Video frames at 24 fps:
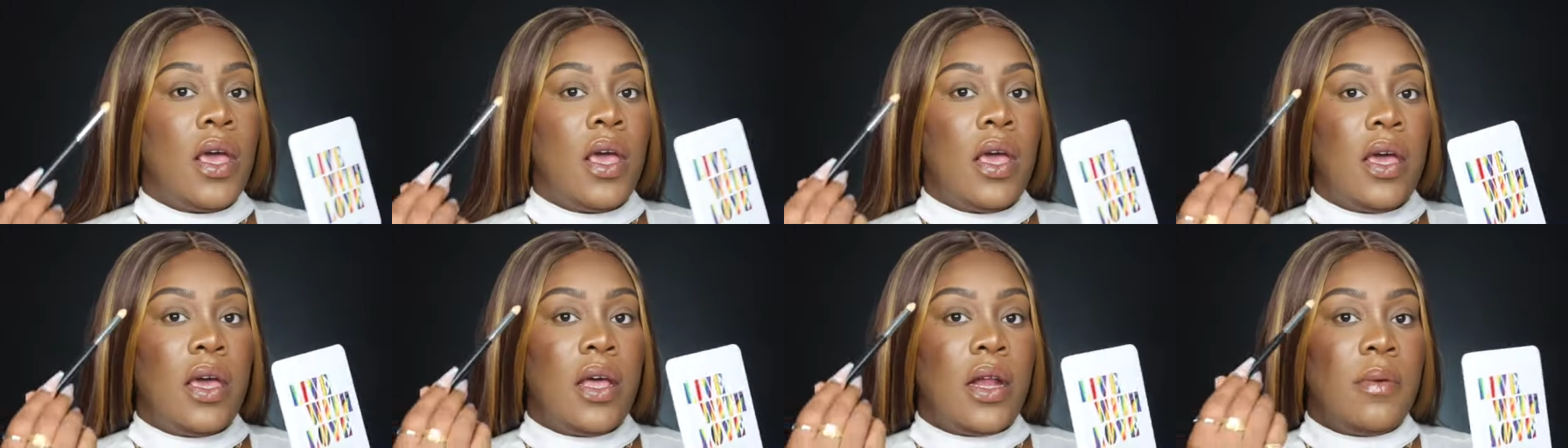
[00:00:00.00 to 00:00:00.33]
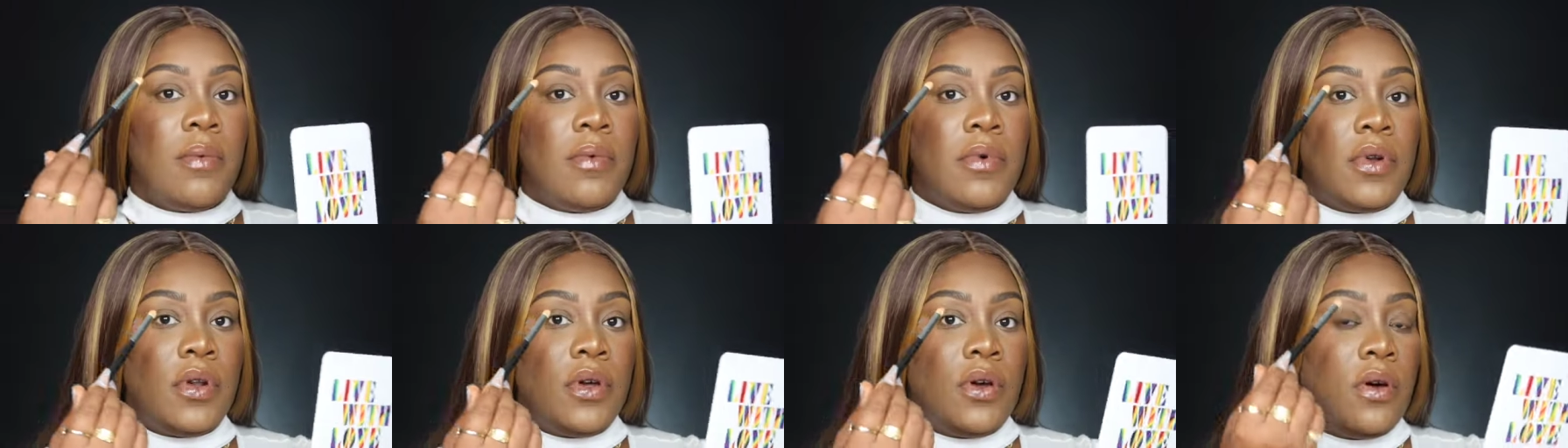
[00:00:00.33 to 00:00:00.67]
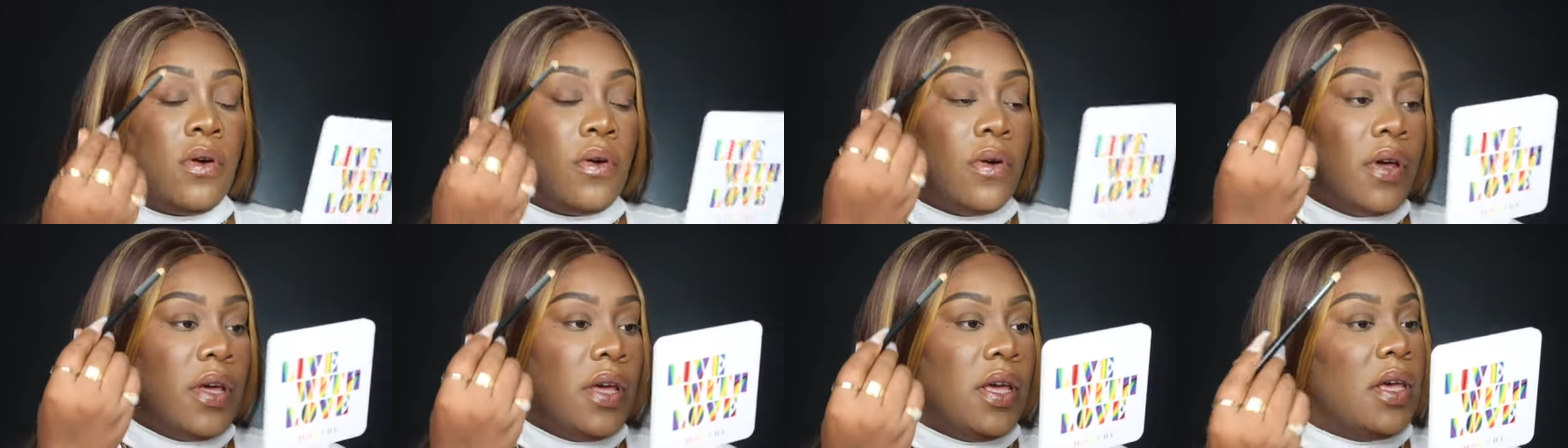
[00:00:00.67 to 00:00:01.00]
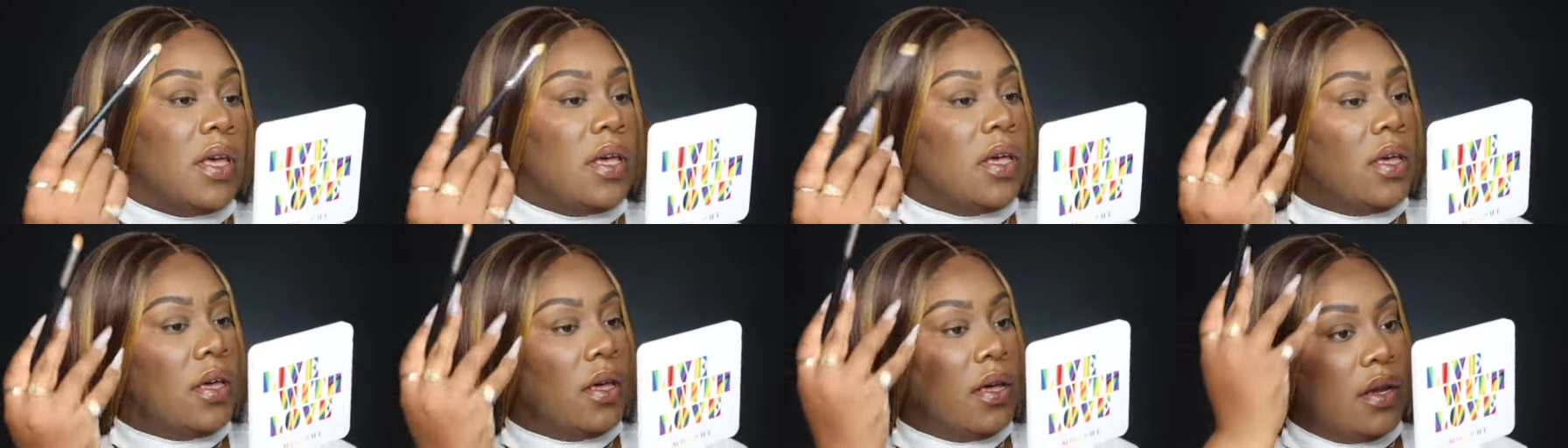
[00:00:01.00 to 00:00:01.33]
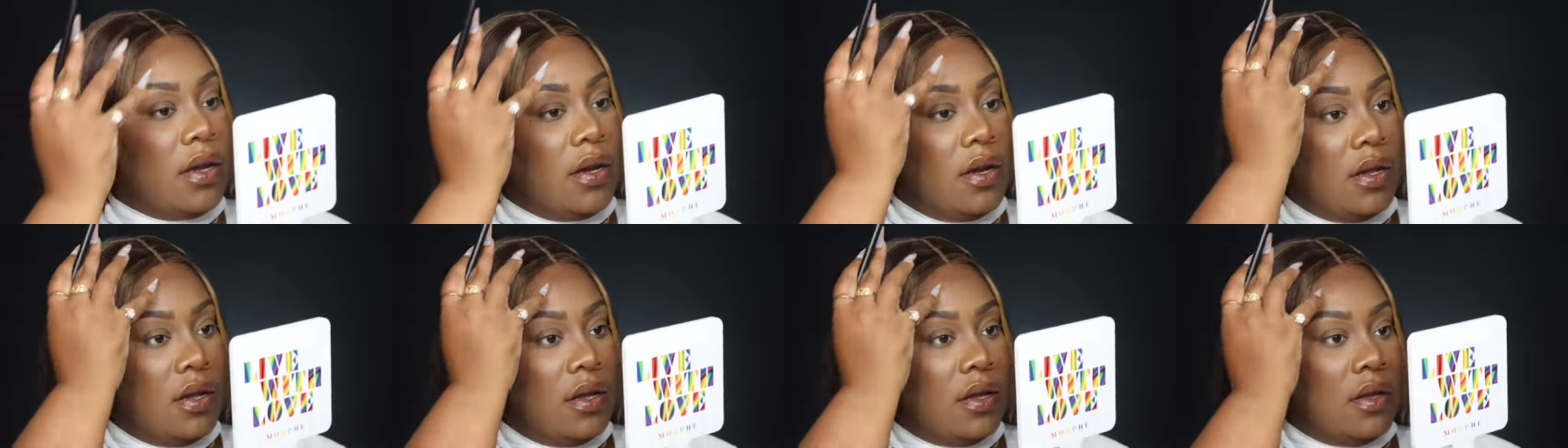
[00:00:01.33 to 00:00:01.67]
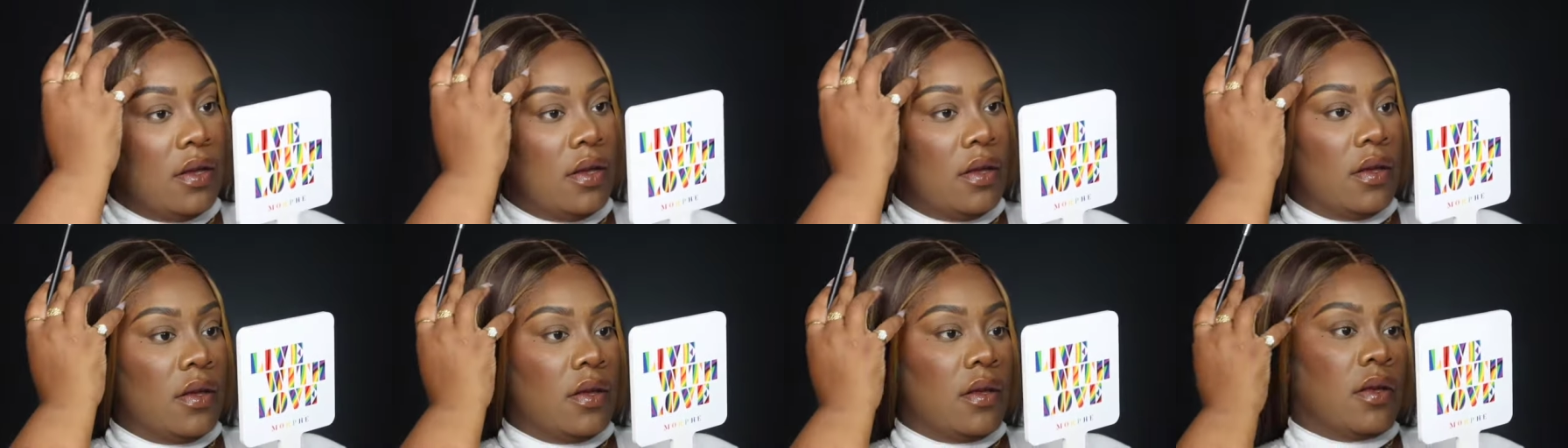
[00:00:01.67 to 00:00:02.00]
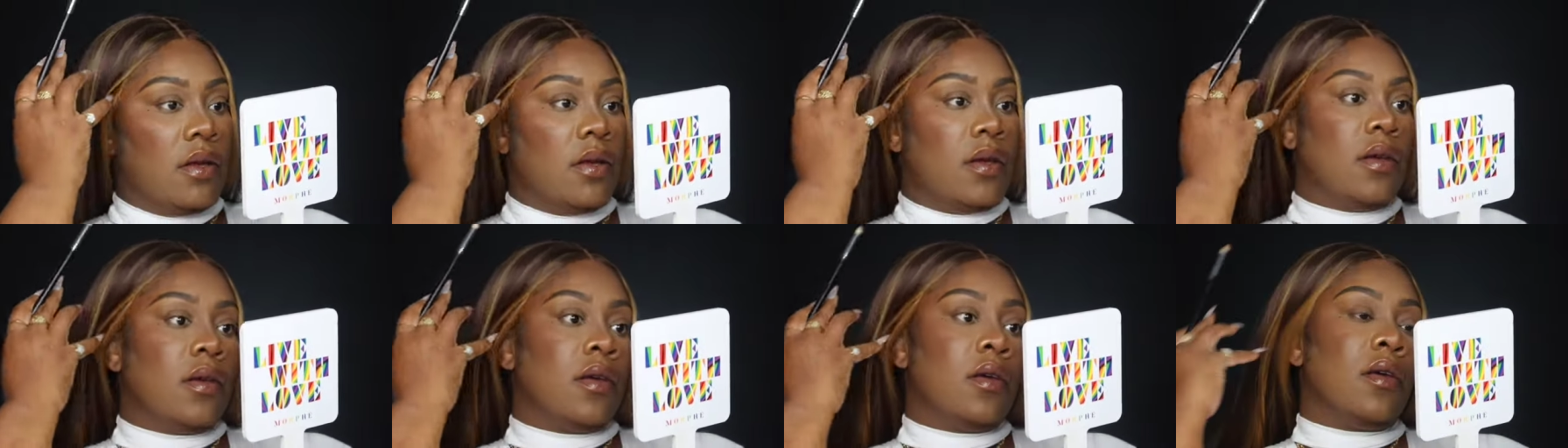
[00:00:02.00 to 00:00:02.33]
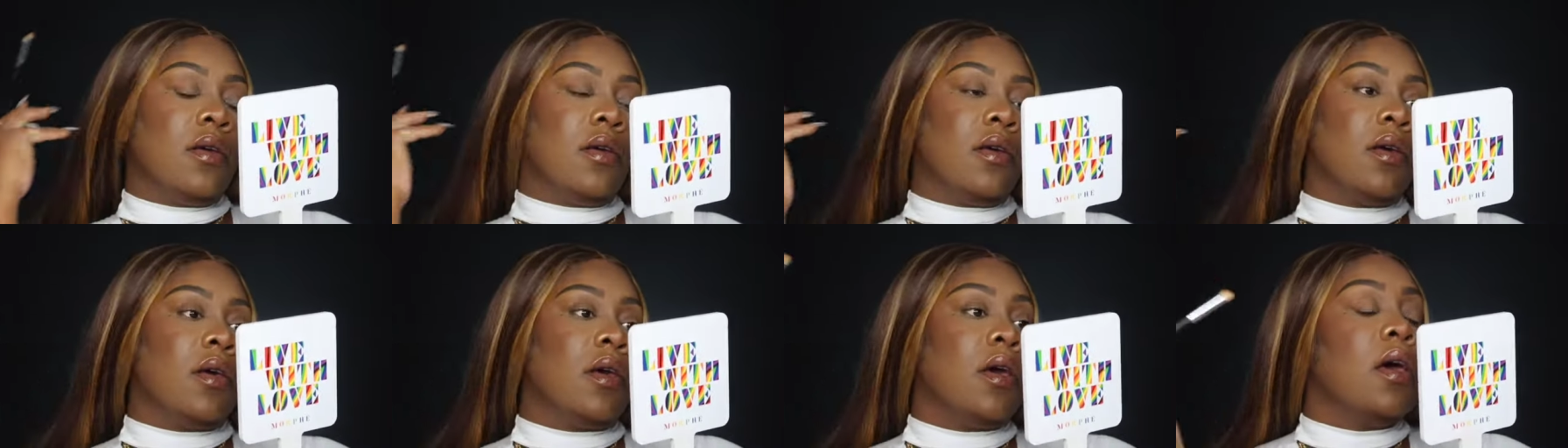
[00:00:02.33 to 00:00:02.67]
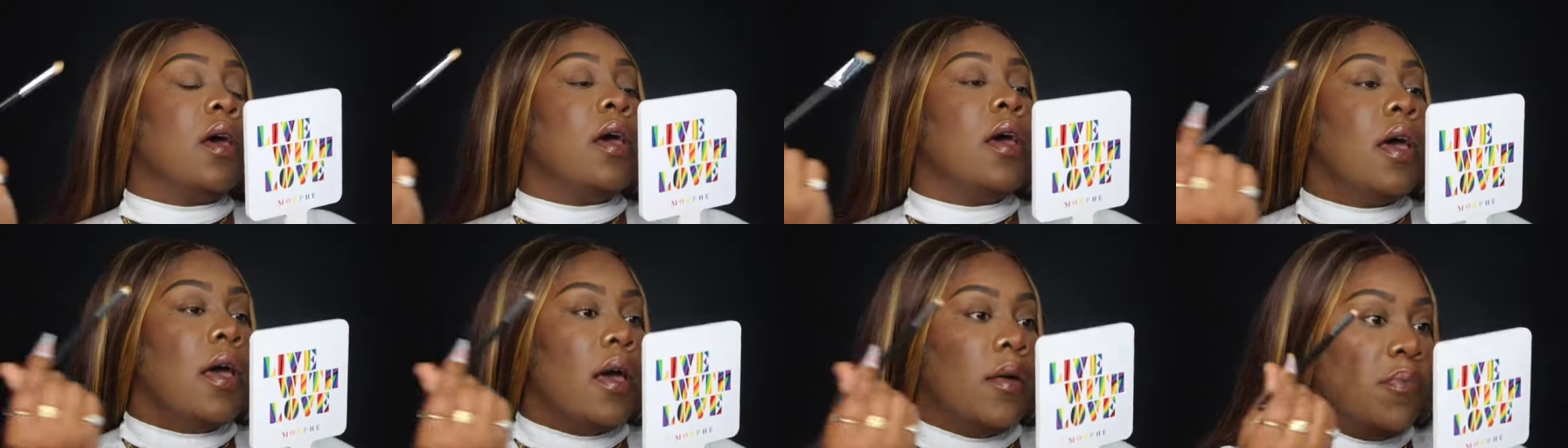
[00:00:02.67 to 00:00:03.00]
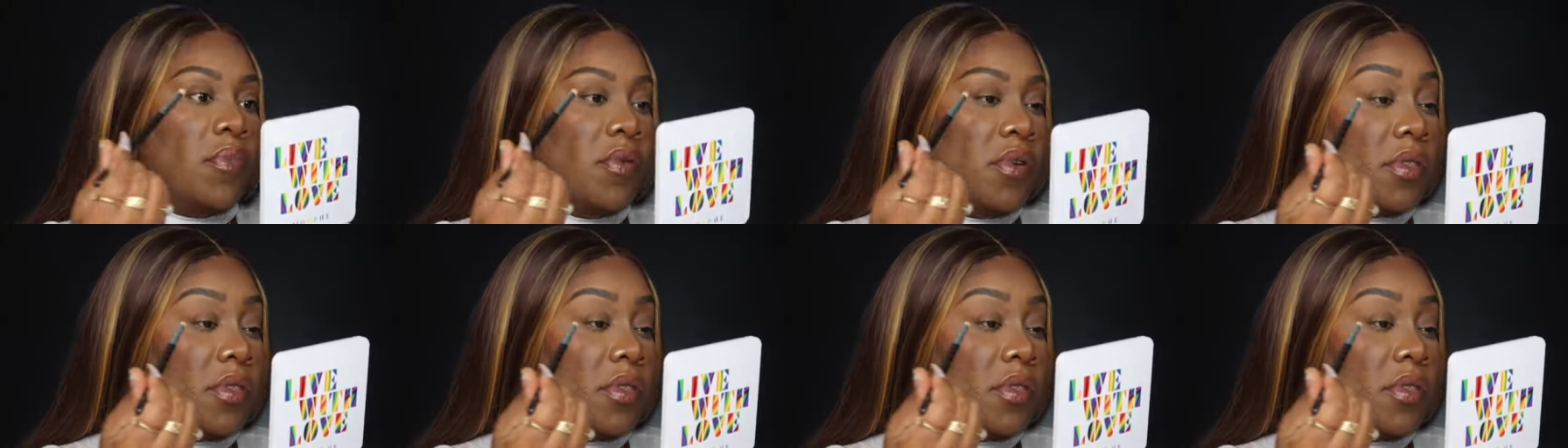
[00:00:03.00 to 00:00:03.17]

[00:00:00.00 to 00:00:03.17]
And I'm gonna go ahead and